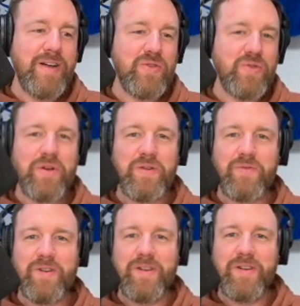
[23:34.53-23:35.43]
sort
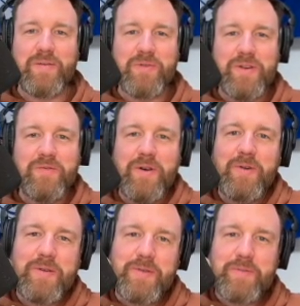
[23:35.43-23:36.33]
of comes into
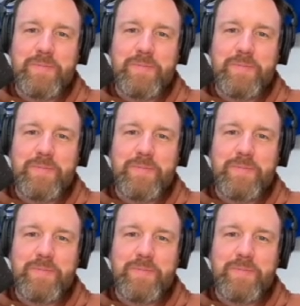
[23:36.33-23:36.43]
focus.